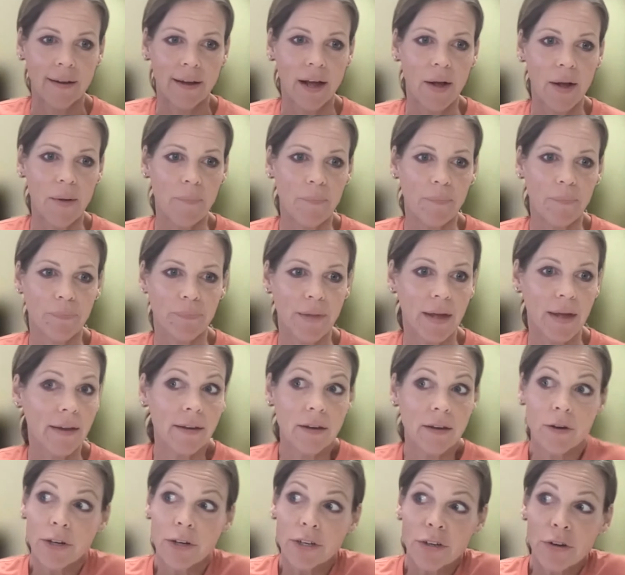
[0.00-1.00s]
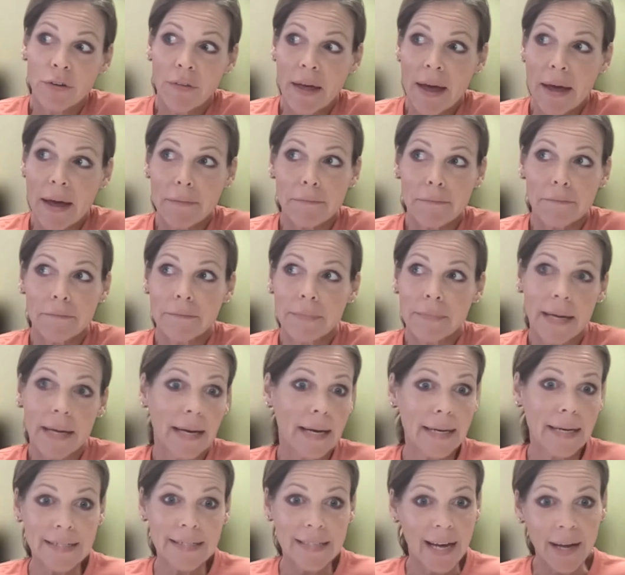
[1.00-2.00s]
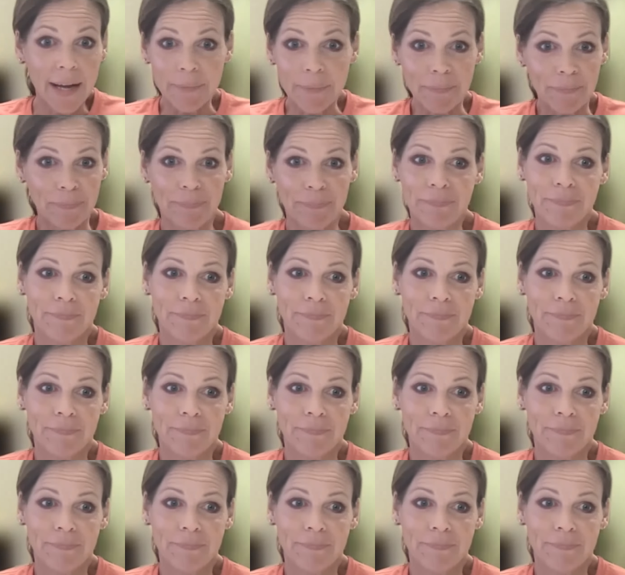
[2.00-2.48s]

Um, and you can do that at any time.